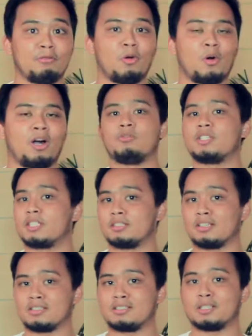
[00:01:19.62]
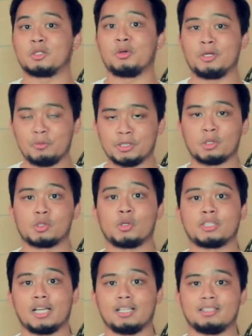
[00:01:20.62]
floor. Visit us at Green Windows
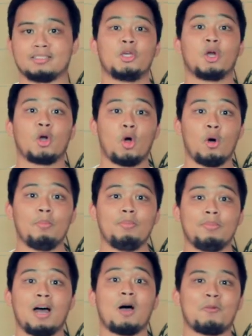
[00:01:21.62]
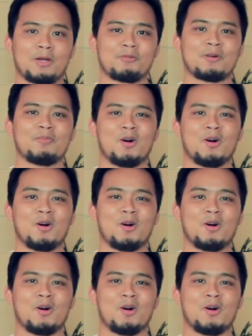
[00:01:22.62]
Hotel, your home away from